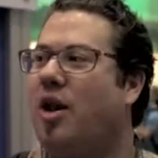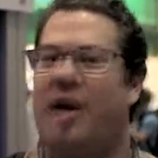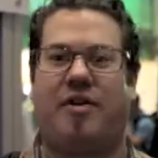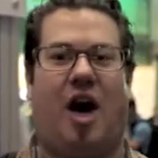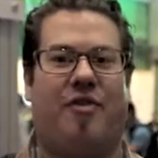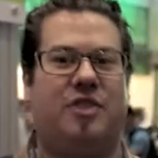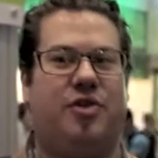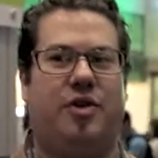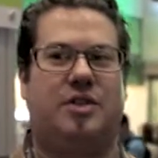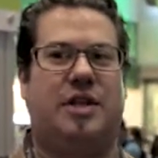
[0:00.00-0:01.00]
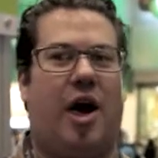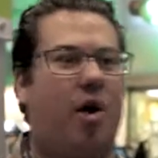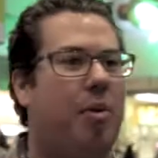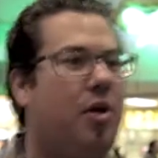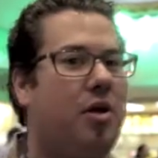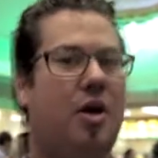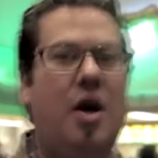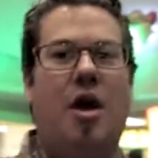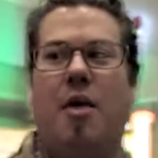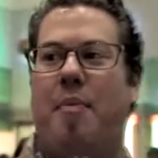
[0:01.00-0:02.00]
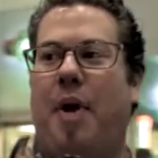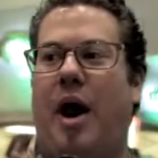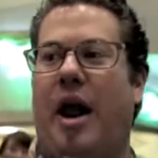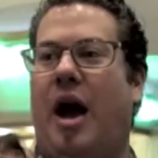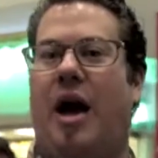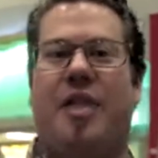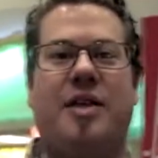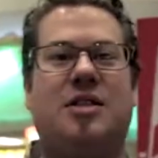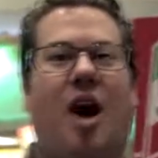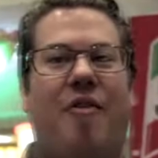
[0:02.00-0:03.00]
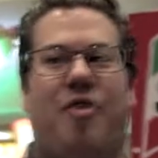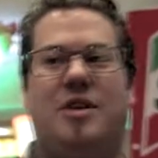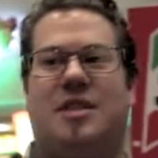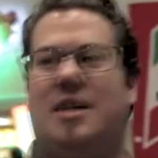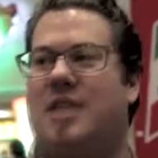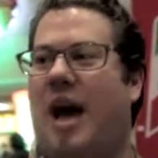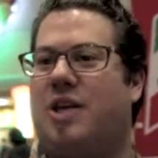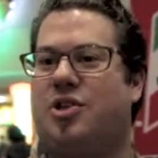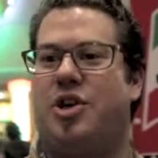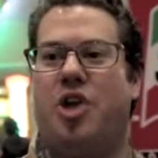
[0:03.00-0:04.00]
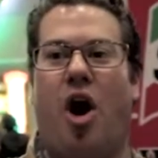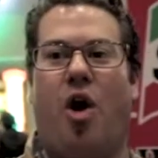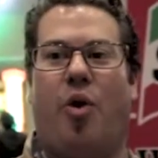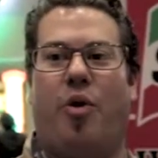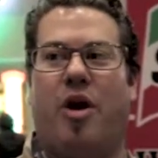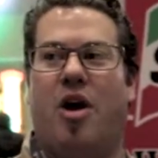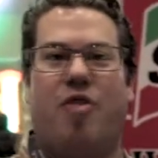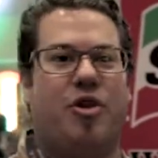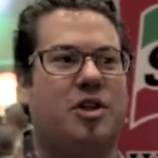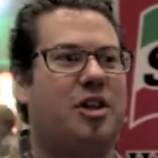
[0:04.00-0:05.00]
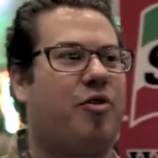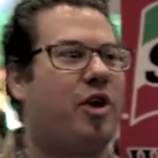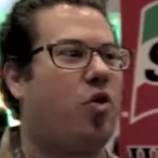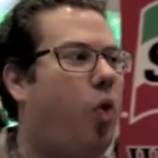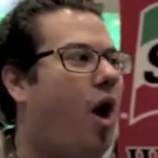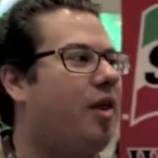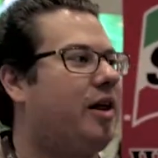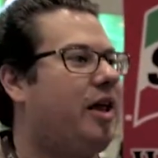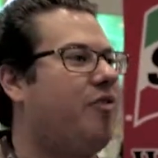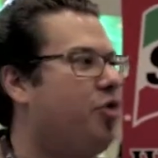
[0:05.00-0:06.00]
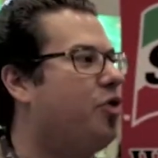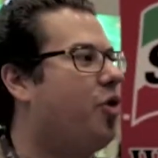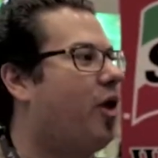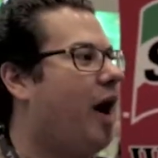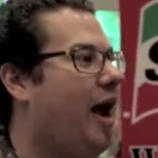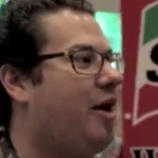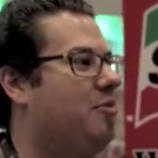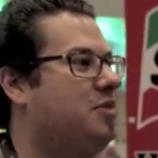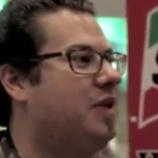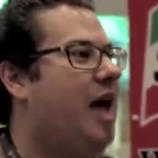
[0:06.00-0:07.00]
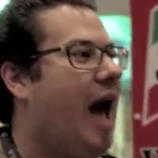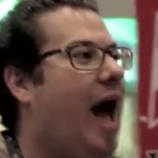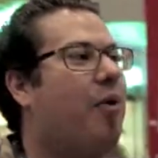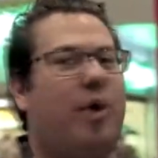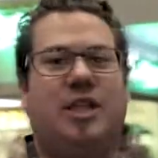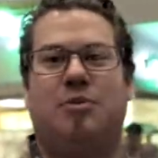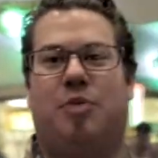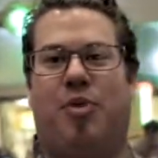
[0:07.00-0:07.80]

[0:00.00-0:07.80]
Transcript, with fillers: a lot of conference food is terrible, but uh, this conference is actually known for delivering quality food court items at reasonable